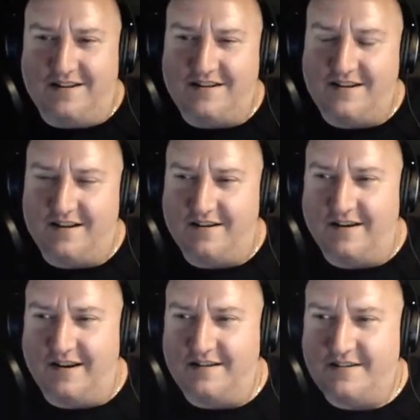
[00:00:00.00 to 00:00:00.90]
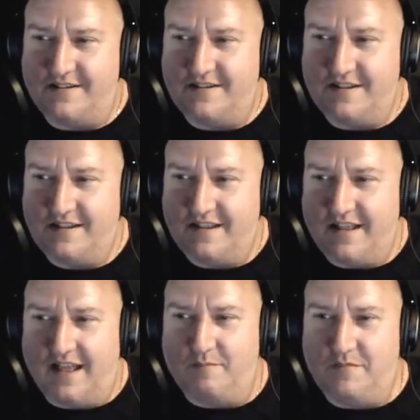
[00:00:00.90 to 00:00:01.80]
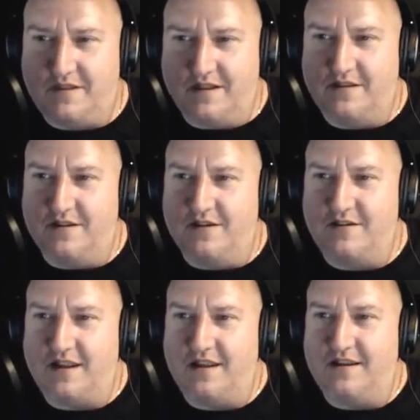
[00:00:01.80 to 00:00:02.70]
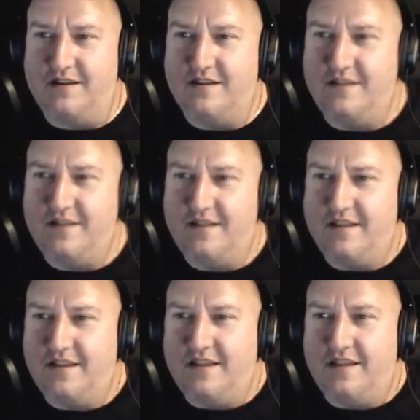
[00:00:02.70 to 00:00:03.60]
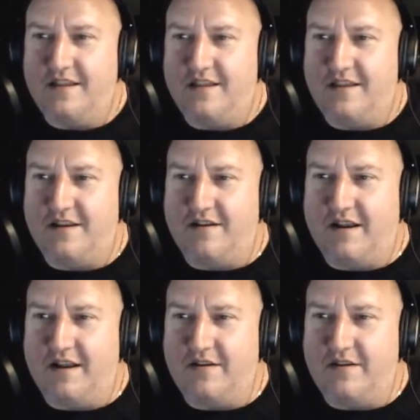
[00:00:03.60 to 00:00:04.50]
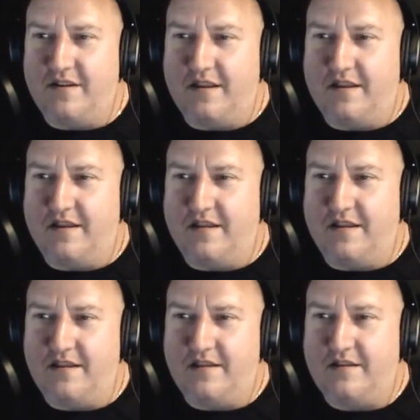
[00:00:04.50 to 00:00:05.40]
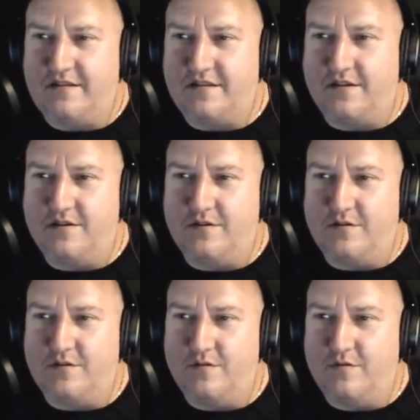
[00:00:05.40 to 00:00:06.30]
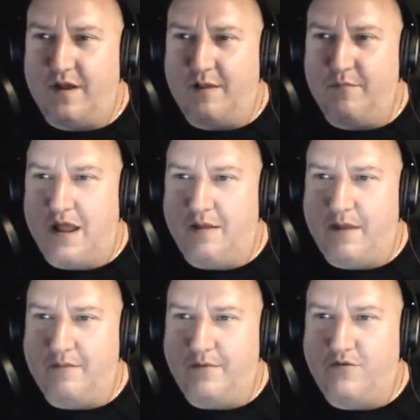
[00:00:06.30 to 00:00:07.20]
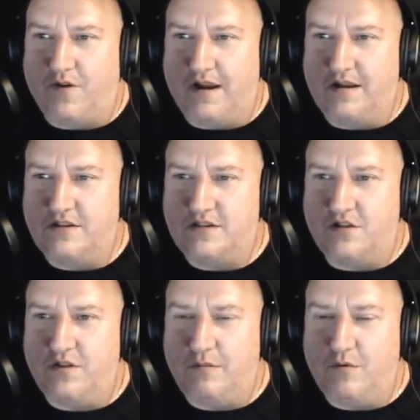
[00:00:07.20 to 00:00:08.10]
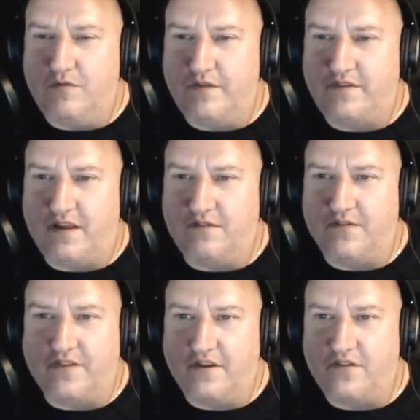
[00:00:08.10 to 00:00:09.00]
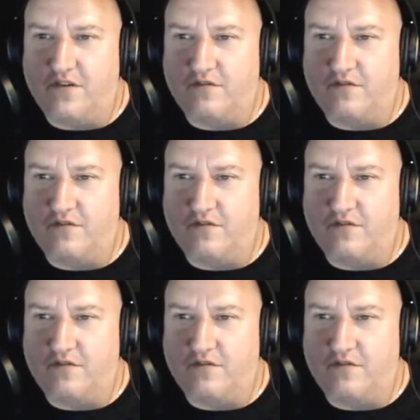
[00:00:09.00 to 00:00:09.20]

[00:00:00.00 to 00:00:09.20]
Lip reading: All right. I'm done talking. All right. So I've been trying to slowly move this conversation over to